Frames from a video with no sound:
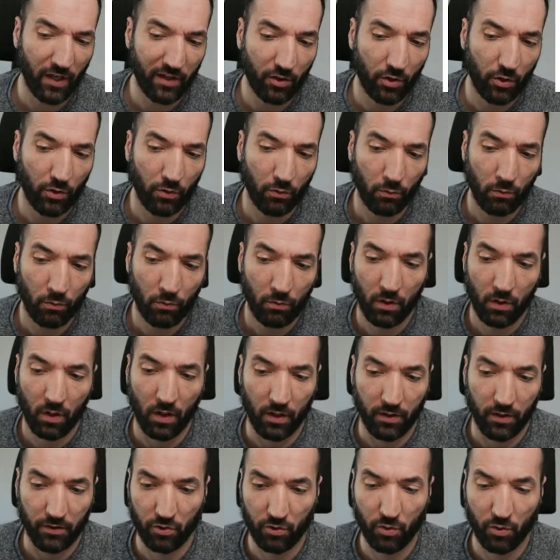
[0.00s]
do
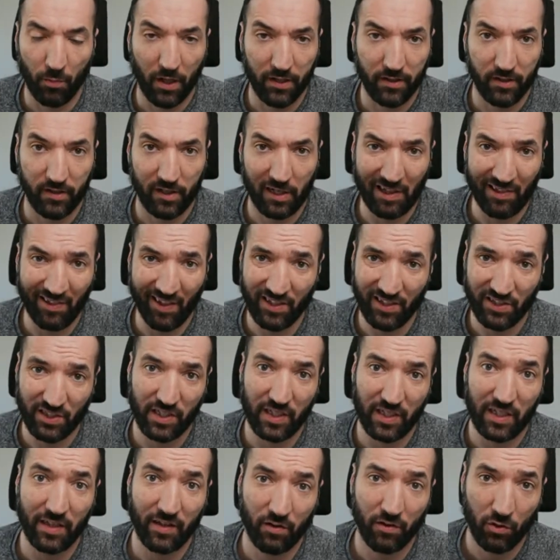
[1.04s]
through monetization
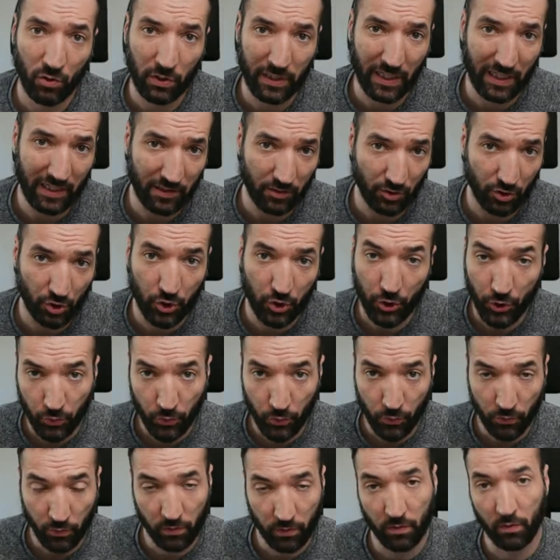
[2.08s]
is you can
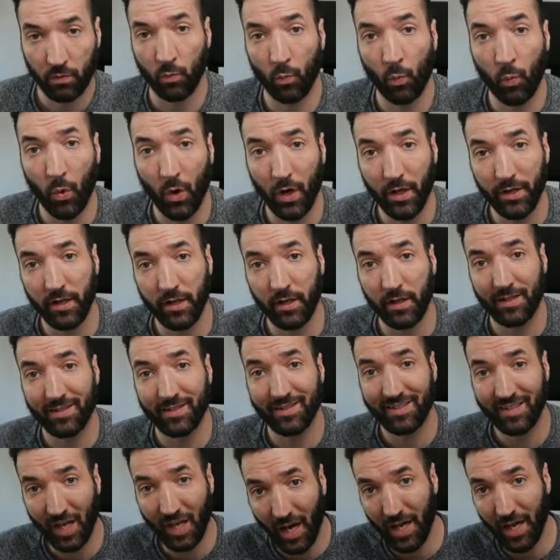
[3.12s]
choose what
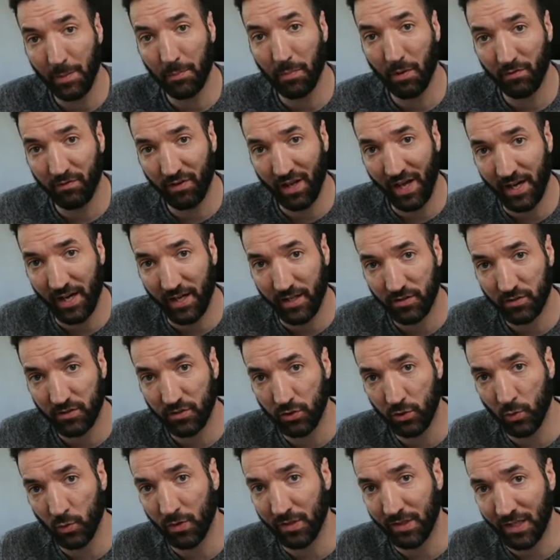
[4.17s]
type of ads
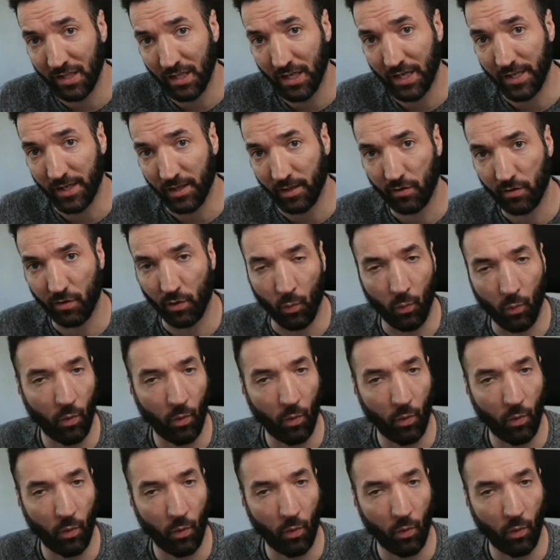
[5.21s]
you would like. So,